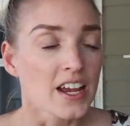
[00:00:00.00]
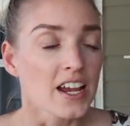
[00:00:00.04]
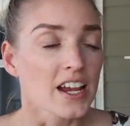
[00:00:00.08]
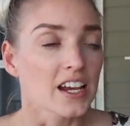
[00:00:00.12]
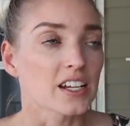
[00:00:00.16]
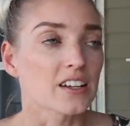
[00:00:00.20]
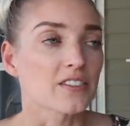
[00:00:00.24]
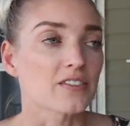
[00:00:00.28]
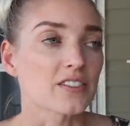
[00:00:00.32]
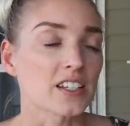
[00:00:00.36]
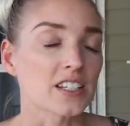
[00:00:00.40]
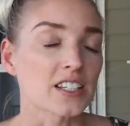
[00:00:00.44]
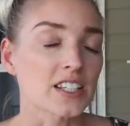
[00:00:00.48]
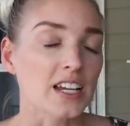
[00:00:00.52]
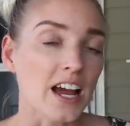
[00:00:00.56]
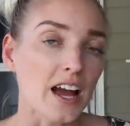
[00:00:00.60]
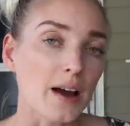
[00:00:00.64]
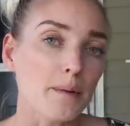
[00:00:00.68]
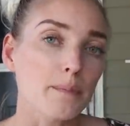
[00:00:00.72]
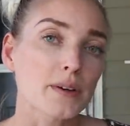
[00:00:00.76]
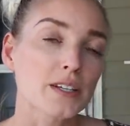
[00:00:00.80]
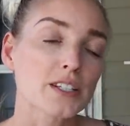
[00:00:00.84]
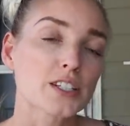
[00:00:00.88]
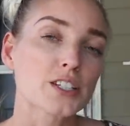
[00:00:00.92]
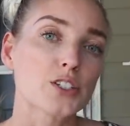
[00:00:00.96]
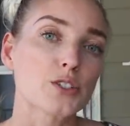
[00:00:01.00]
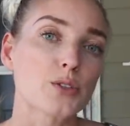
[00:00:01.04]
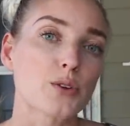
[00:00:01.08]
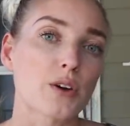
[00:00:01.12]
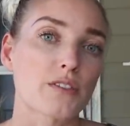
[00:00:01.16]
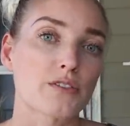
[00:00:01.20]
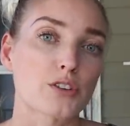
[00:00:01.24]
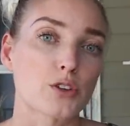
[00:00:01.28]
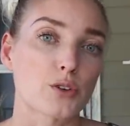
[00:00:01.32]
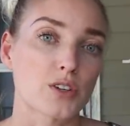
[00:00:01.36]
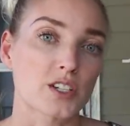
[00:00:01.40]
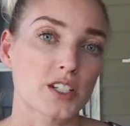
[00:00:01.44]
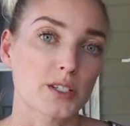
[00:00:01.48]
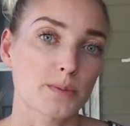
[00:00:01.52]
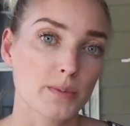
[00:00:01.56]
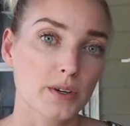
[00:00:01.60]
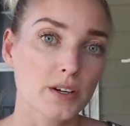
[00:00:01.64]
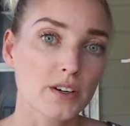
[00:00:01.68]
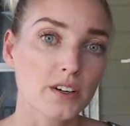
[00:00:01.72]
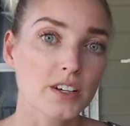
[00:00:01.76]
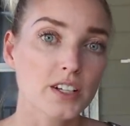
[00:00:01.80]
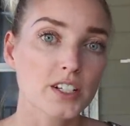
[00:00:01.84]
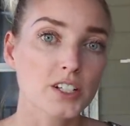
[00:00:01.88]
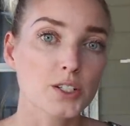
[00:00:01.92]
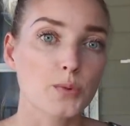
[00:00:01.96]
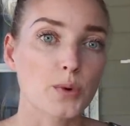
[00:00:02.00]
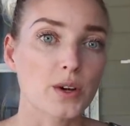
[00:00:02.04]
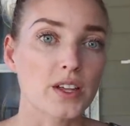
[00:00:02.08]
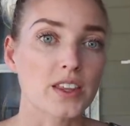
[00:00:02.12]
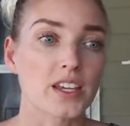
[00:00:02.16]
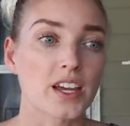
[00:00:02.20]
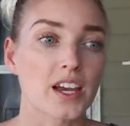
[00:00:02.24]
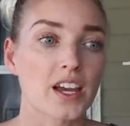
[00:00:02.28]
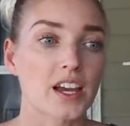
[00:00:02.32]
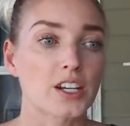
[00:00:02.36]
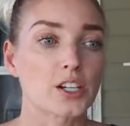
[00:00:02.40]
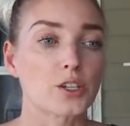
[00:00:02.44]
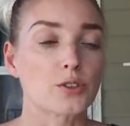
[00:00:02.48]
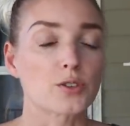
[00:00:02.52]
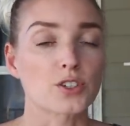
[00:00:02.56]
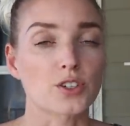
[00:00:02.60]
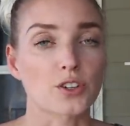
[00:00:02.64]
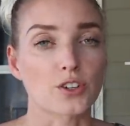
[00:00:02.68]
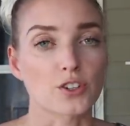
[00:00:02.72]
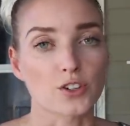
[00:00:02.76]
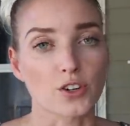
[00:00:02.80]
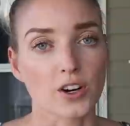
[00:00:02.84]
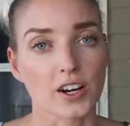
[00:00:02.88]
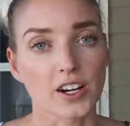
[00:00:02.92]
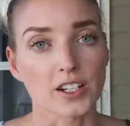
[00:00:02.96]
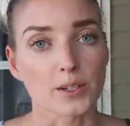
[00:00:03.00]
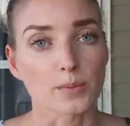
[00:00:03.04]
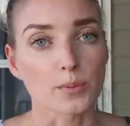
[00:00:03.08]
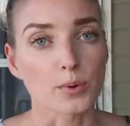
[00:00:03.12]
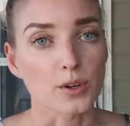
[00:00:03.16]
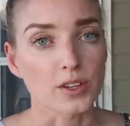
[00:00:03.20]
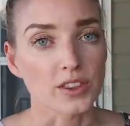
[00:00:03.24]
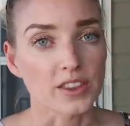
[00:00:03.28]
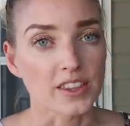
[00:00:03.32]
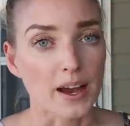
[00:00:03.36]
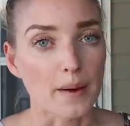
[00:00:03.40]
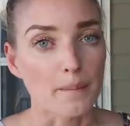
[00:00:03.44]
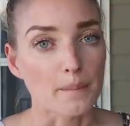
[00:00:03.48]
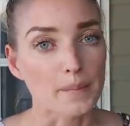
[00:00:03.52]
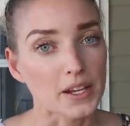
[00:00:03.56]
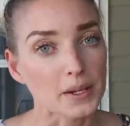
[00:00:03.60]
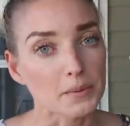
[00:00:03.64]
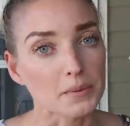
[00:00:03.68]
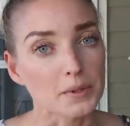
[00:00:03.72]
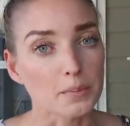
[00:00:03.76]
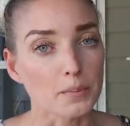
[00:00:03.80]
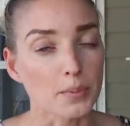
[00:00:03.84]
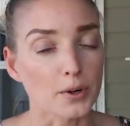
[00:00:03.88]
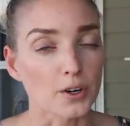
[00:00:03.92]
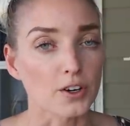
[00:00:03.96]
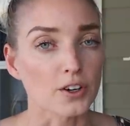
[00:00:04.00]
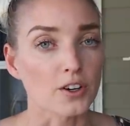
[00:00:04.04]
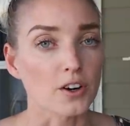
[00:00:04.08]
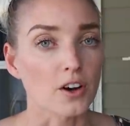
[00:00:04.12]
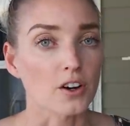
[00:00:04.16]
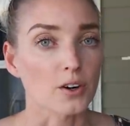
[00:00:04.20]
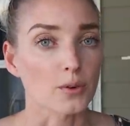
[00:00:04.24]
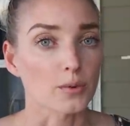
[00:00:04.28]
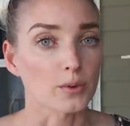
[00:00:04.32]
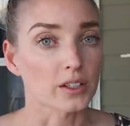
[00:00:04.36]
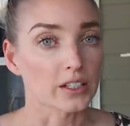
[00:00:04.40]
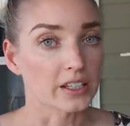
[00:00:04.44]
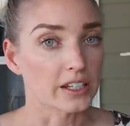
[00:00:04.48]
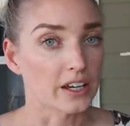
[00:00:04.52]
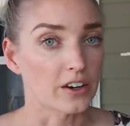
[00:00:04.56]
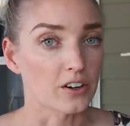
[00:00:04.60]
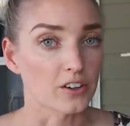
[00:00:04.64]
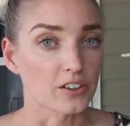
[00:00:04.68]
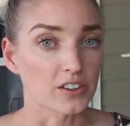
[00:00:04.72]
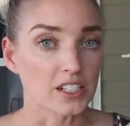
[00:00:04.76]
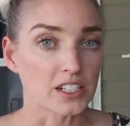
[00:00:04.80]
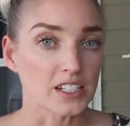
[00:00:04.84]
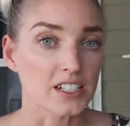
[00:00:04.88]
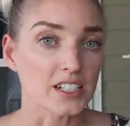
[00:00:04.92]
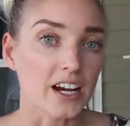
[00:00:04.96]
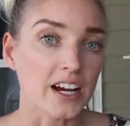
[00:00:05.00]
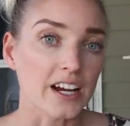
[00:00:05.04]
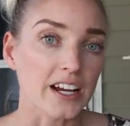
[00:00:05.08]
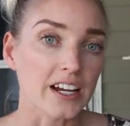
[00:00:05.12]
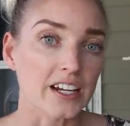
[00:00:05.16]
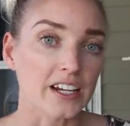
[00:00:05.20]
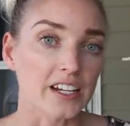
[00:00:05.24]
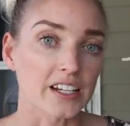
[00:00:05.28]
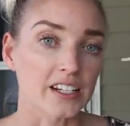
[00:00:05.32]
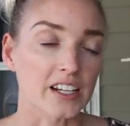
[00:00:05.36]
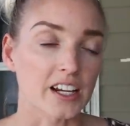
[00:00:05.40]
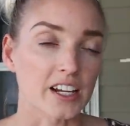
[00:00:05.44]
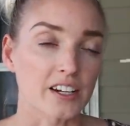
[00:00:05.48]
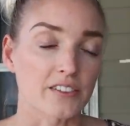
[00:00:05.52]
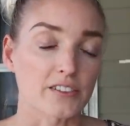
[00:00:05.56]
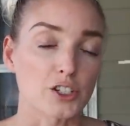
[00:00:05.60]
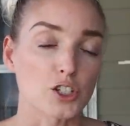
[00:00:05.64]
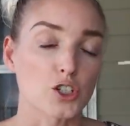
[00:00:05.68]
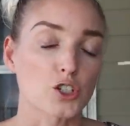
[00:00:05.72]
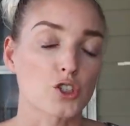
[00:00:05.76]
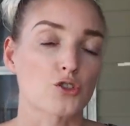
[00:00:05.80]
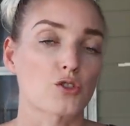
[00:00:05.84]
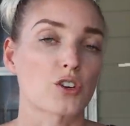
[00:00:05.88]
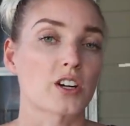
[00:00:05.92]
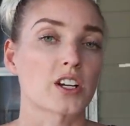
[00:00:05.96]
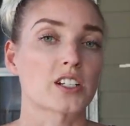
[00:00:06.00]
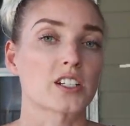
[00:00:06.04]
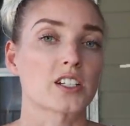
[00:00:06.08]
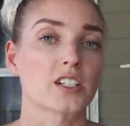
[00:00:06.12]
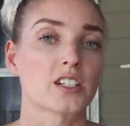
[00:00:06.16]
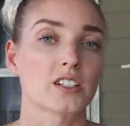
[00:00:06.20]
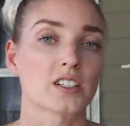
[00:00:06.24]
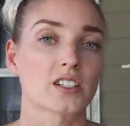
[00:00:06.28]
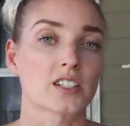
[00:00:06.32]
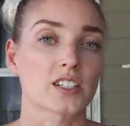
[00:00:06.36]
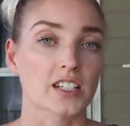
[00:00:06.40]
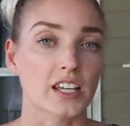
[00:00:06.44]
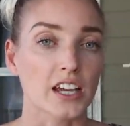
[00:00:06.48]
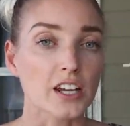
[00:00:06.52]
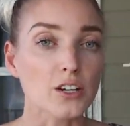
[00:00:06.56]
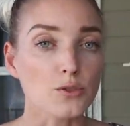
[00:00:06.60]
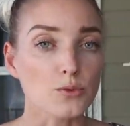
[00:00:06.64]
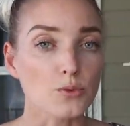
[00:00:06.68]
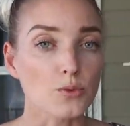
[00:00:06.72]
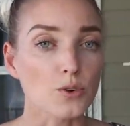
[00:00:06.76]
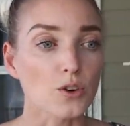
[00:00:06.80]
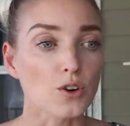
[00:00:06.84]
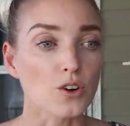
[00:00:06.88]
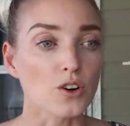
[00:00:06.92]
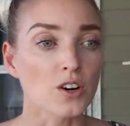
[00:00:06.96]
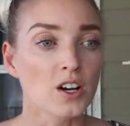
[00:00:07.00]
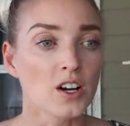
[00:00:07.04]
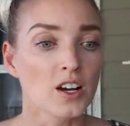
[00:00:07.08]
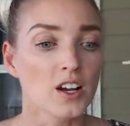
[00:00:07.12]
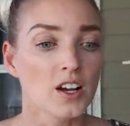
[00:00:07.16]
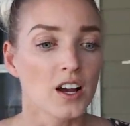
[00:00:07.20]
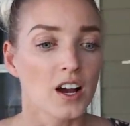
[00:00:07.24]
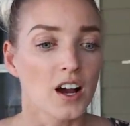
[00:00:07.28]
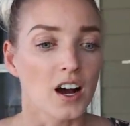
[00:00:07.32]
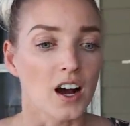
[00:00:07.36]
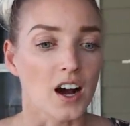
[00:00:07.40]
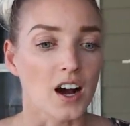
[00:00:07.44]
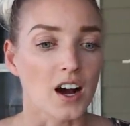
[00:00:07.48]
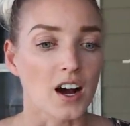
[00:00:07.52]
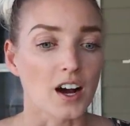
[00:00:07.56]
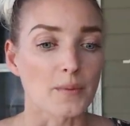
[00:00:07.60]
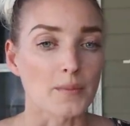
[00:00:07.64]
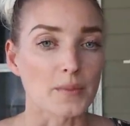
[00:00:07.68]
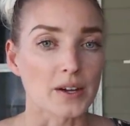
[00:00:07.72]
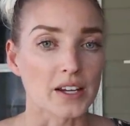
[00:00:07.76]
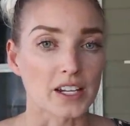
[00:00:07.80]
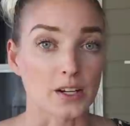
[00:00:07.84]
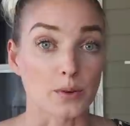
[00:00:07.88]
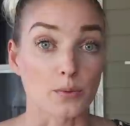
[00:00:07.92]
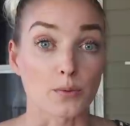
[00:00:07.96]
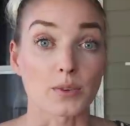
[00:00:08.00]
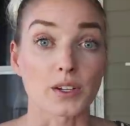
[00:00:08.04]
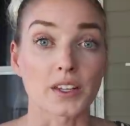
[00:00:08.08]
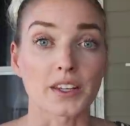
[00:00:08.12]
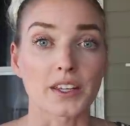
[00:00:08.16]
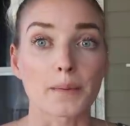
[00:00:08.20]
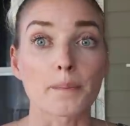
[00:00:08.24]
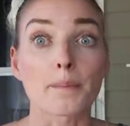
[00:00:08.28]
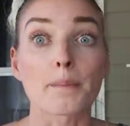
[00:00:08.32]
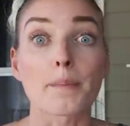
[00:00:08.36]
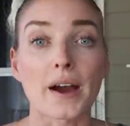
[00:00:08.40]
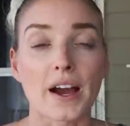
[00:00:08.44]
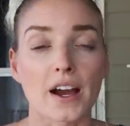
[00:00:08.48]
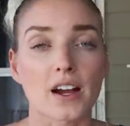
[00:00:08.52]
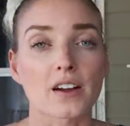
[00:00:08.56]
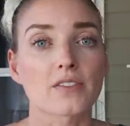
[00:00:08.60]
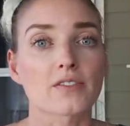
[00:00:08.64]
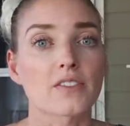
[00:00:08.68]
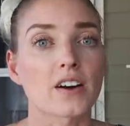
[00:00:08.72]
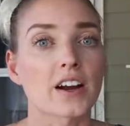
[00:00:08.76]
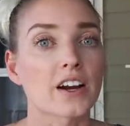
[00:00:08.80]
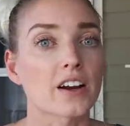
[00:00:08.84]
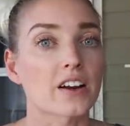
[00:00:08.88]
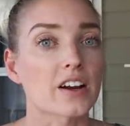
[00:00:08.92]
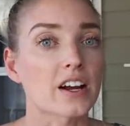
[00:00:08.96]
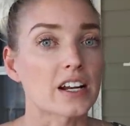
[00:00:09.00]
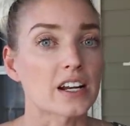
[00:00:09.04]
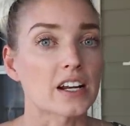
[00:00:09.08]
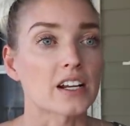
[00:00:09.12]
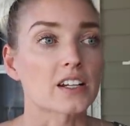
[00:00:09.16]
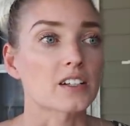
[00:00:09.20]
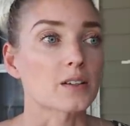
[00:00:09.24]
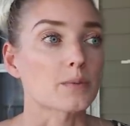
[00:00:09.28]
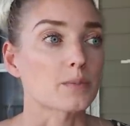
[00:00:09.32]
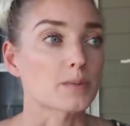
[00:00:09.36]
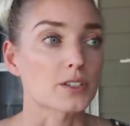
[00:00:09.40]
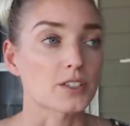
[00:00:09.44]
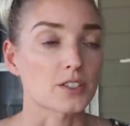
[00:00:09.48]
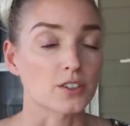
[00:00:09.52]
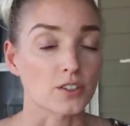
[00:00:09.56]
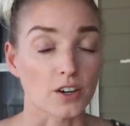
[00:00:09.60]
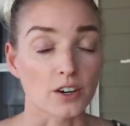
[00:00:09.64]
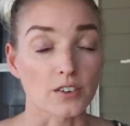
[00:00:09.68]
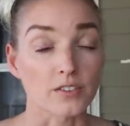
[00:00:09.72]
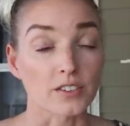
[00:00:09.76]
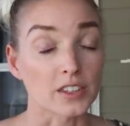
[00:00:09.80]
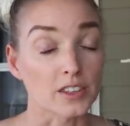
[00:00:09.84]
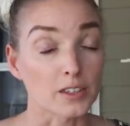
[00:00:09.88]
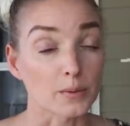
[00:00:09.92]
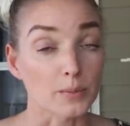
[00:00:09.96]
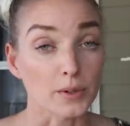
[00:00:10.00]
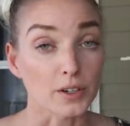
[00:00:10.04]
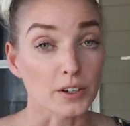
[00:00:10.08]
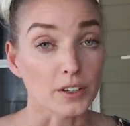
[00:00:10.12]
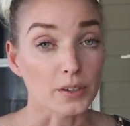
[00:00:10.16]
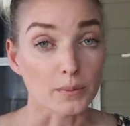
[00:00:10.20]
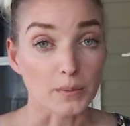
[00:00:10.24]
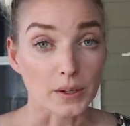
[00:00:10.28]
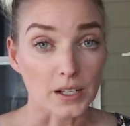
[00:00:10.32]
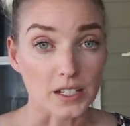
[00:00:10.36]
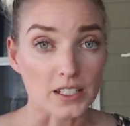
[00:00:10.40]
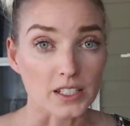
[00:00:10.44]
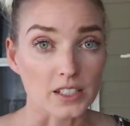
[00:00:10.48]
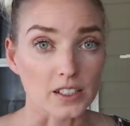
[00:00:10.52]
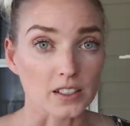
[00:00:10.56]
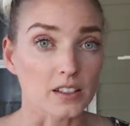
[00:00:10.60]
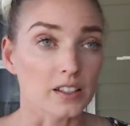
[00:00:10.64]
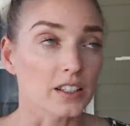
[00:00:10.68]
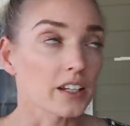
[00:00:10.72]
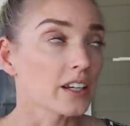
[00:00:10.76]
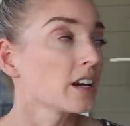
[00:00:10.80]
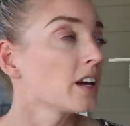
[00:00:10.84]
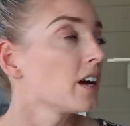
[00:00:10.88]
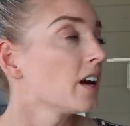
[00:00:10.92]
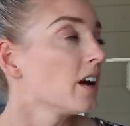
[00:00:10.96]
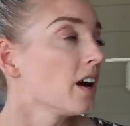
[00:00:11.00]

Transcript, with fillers: And if this happens and you have no experience with it and you start trying to put that baby bird on a really healthy diet and kind of a strict schedule, um, it can really backfire and end up starving the bird basically.